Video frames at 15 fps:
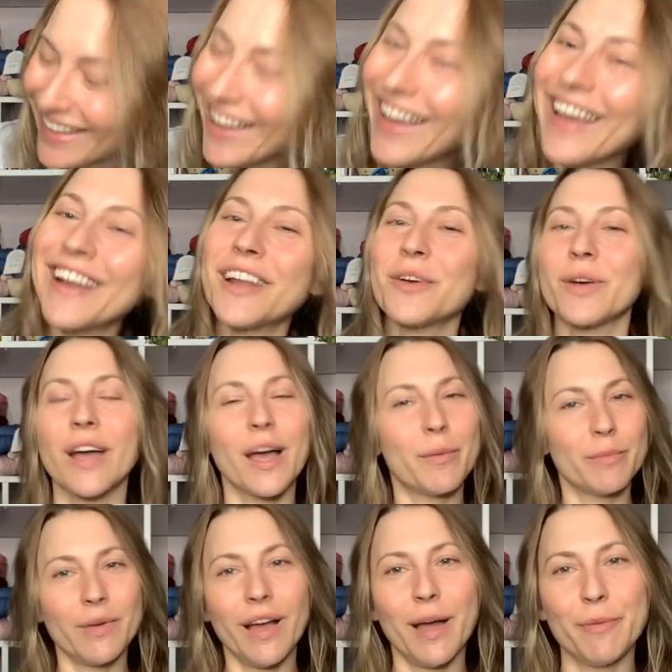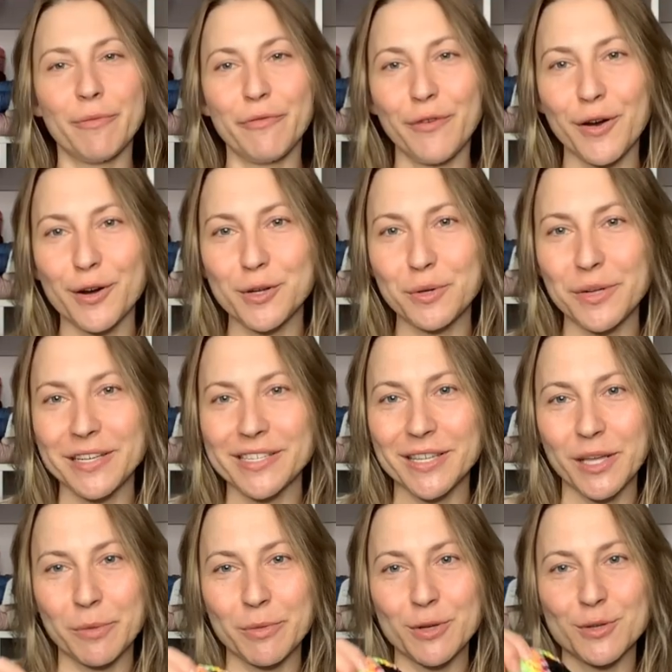Anyway, I'm, I'm far too easily
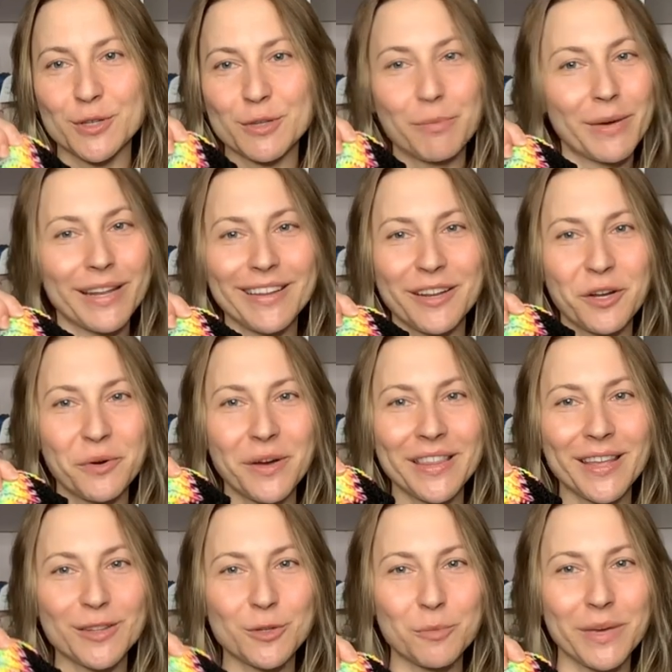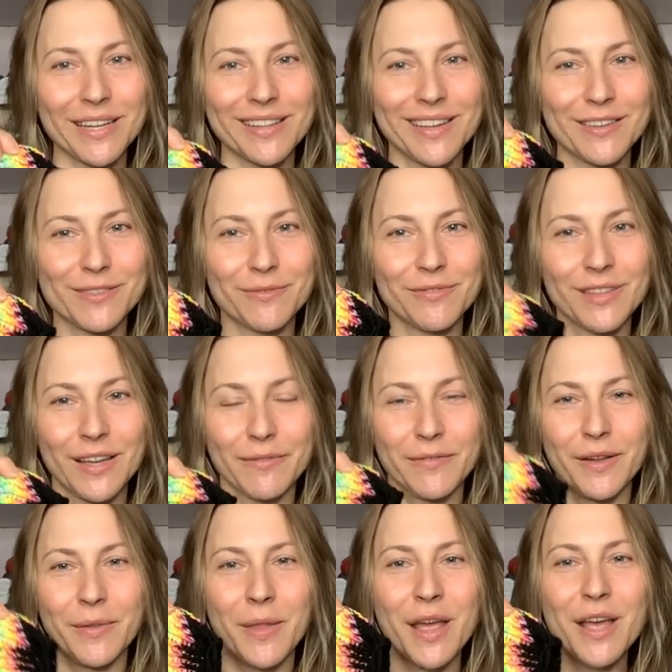amused, but you know what? That's what makes life, life fun.